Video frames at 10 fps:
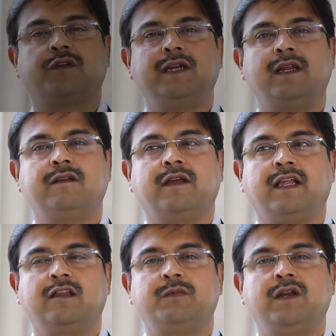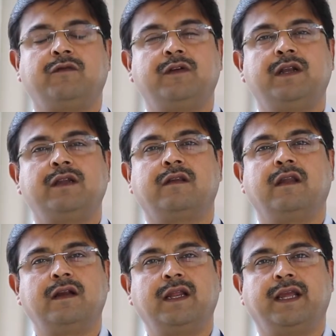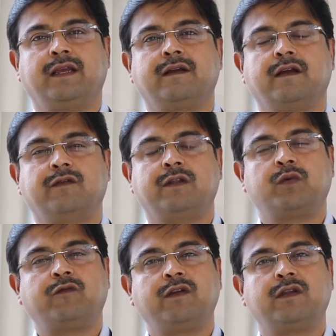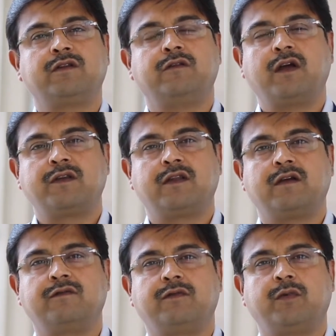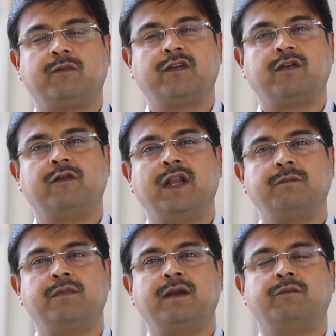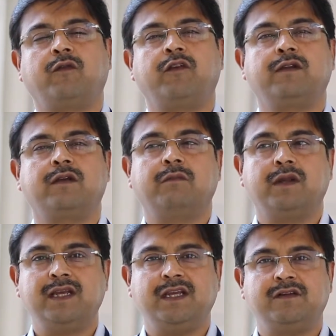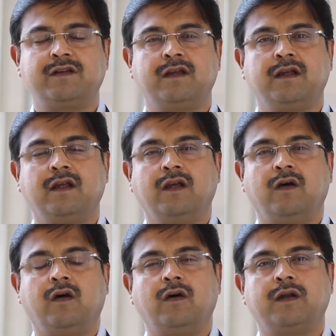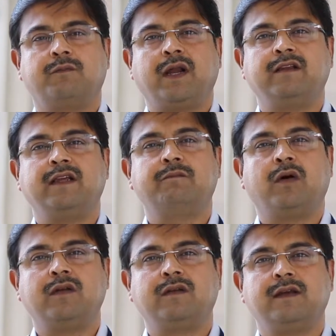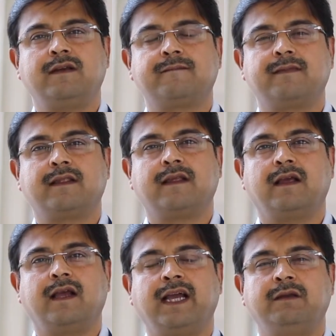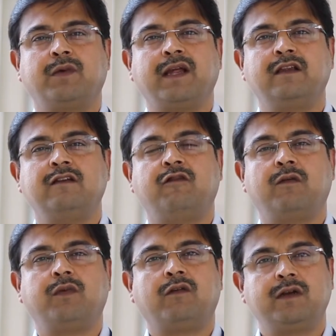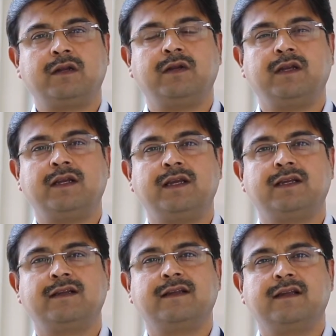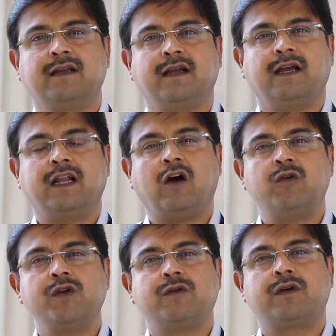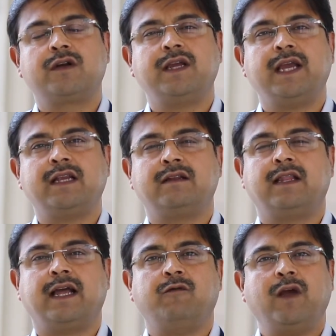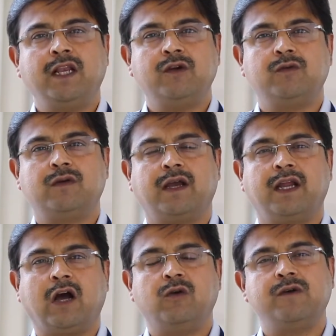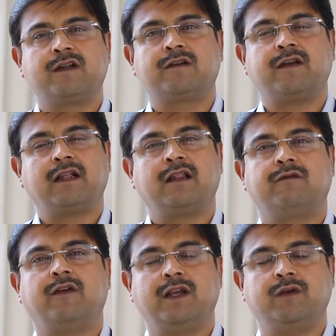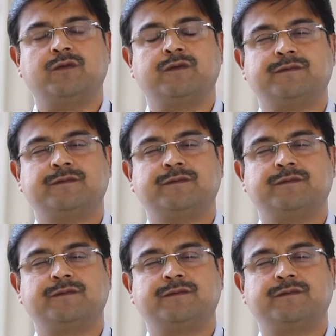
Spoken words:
3 days has been of intense learning with Professor Srivastav, Professor Philip and Professor Manish on pricing policy and pricing for profitability and how do you create that value and how do you extract that value.